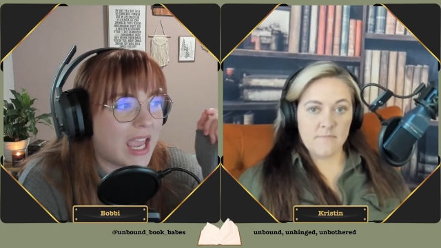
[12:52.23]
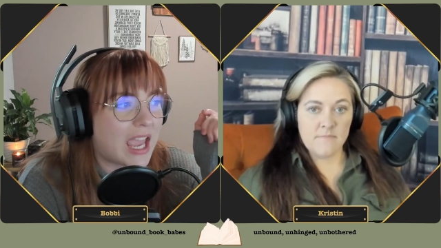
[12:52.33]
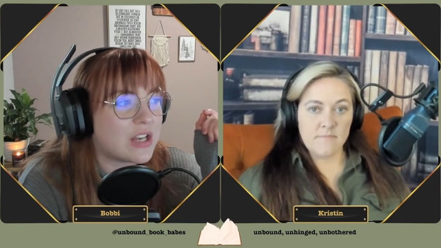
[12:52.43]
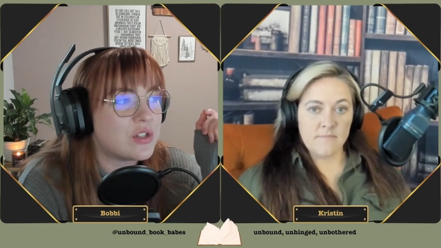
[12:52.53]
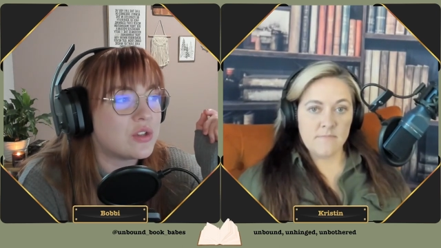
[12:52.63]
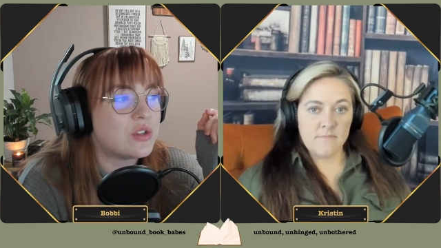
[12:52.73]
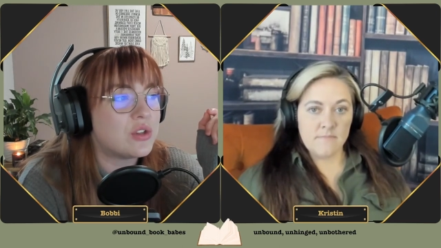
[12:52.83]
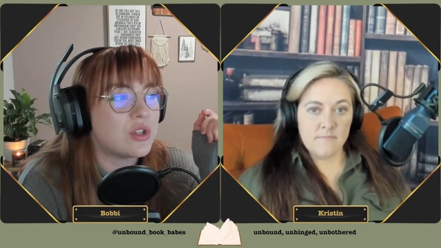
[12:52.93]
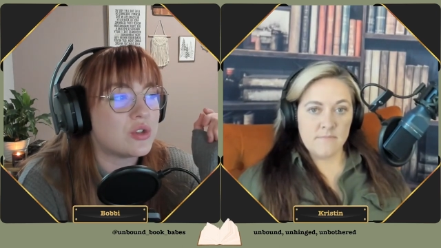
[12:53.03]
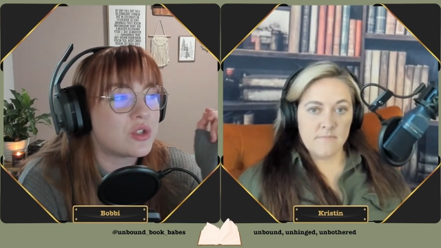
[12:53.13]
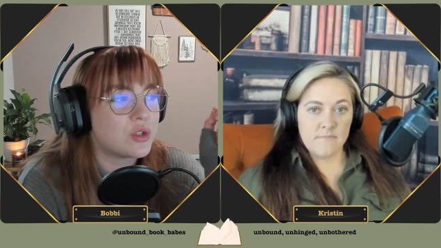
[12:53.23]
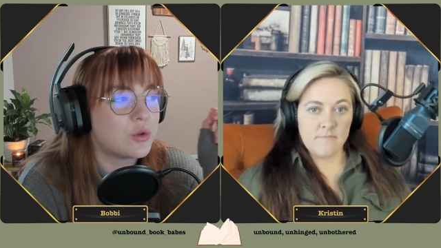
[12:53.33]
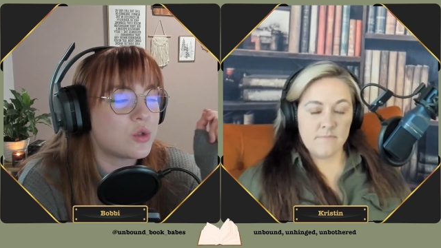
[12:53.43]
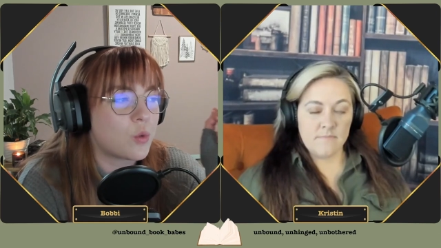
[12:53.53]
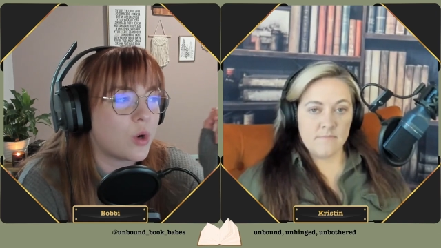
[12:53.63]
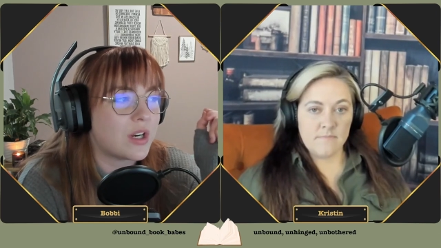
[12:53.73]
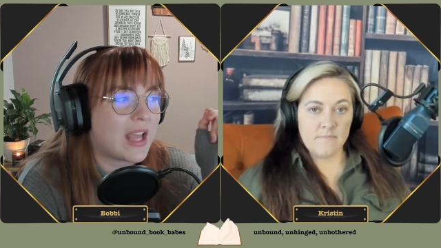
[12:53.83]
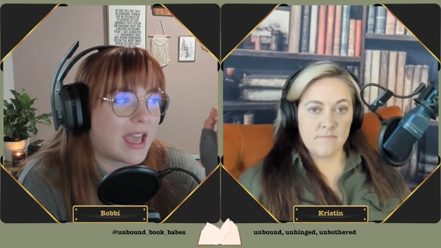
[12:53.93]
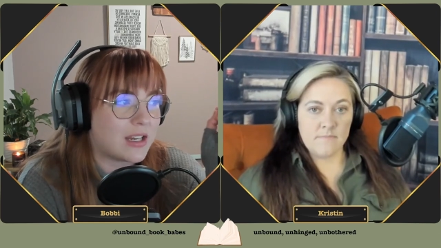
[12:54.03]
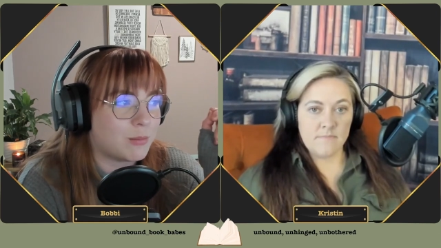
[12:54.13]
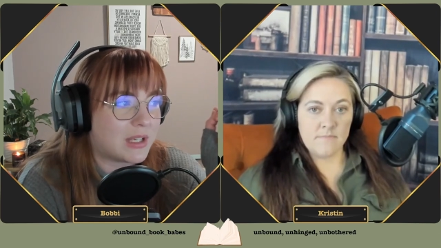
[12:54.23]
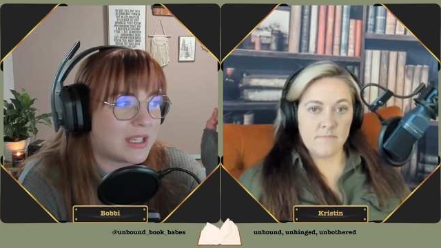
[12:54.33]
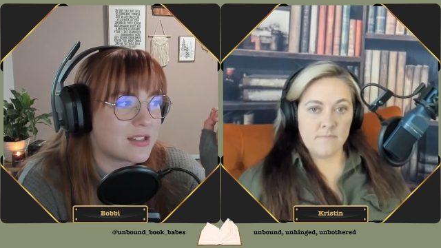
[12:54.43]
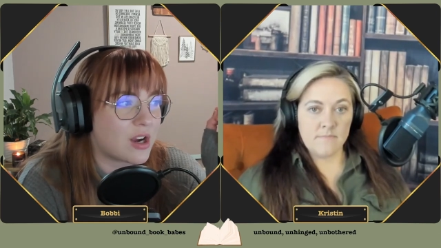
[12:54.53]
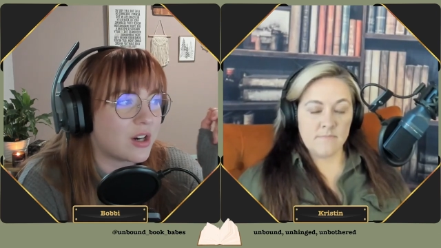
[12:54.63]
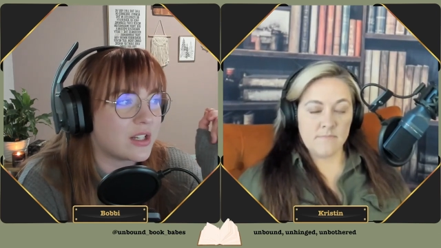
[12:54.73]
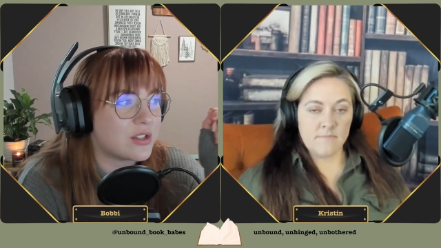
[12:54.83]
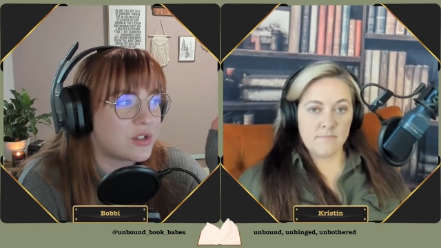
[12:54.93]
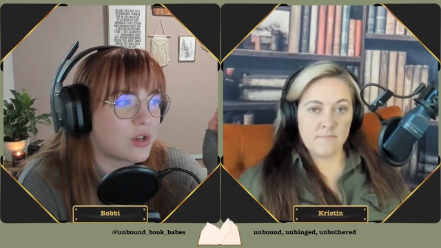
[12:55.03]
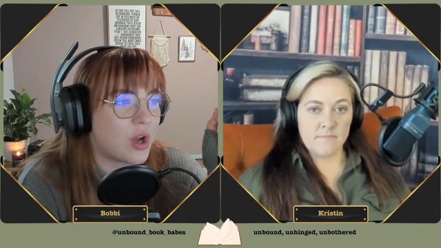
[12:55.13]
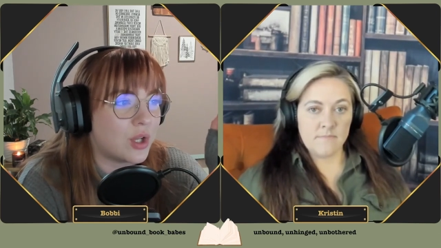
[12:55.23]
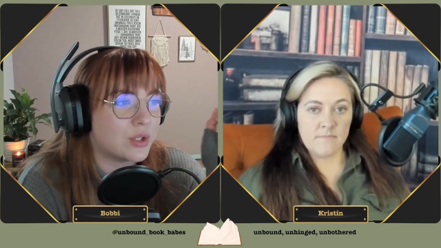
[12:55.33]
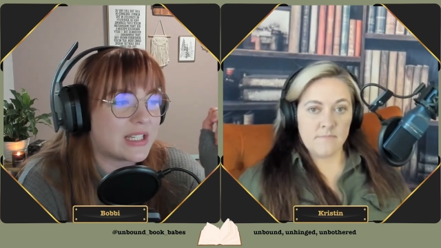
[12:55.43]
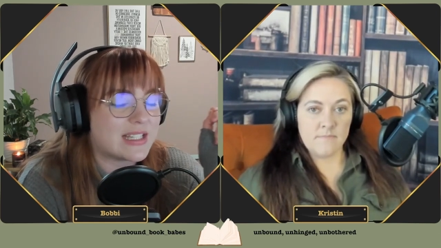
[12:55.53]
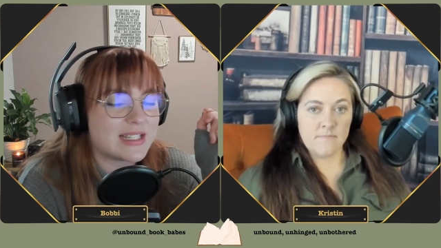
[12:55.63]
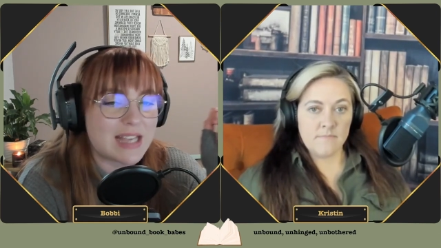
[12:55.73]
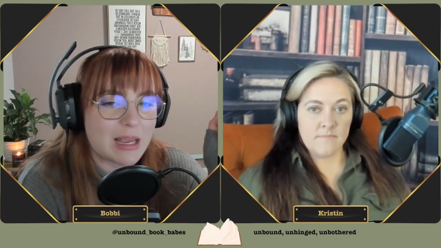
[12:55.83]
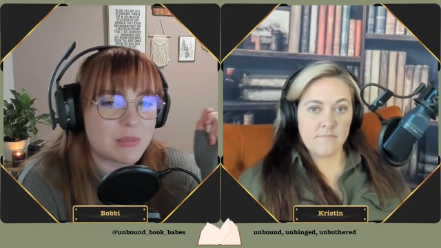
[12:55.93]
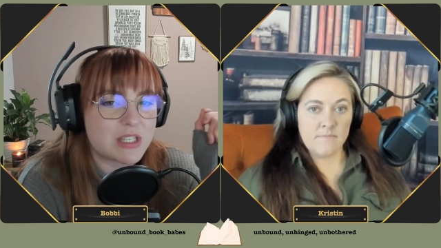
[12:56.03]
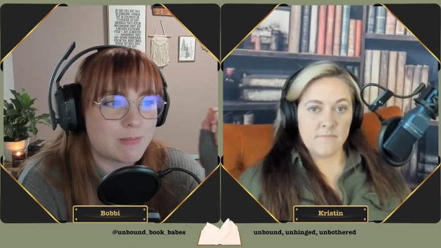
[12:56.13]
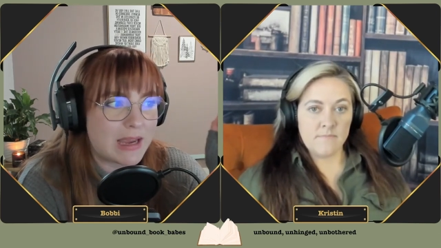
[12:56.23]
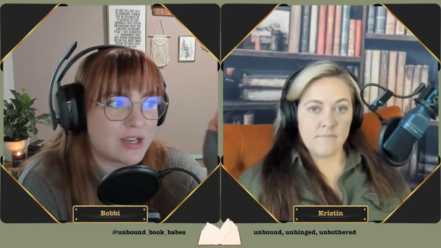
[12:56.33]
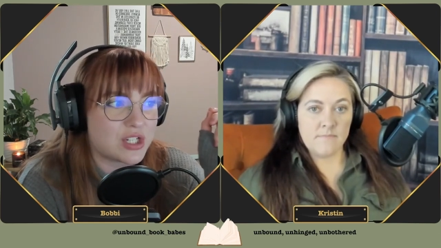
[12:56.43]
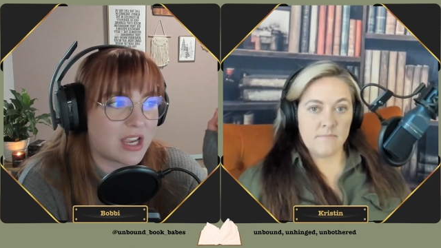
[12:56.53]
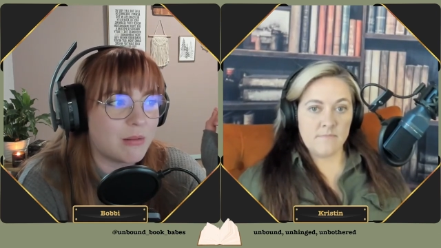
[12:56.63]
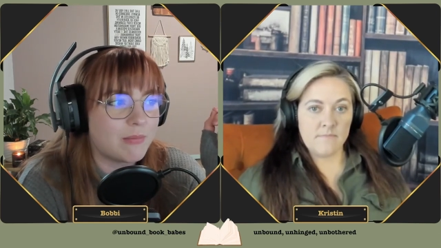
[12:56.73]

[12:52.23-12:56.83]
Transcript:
Speaker 1: and the two sworn enemies are installed in the same spaceship.